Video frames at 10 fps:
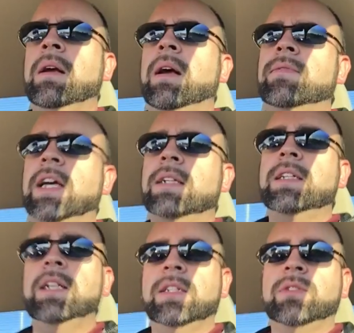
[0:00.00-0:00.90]
I've got a
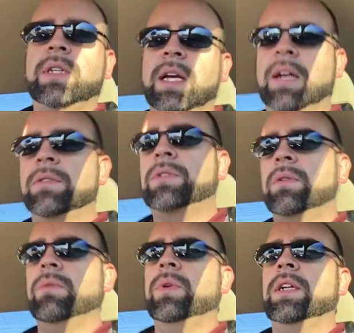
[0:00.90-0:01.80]
teenager in the house,
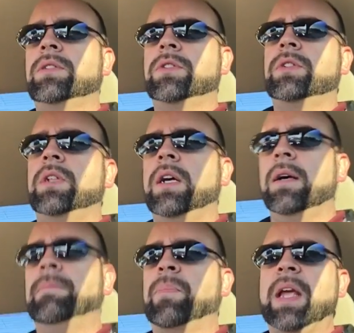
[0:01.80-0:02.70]

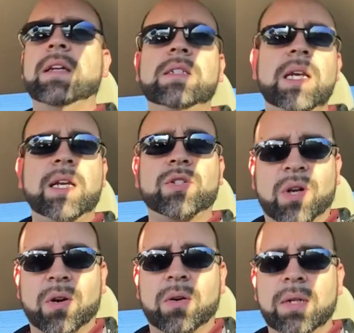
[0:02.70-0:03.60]
and a teenage
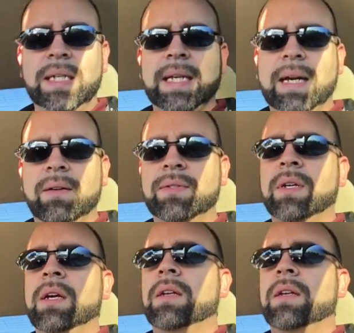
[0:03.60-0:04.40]
girl in the house.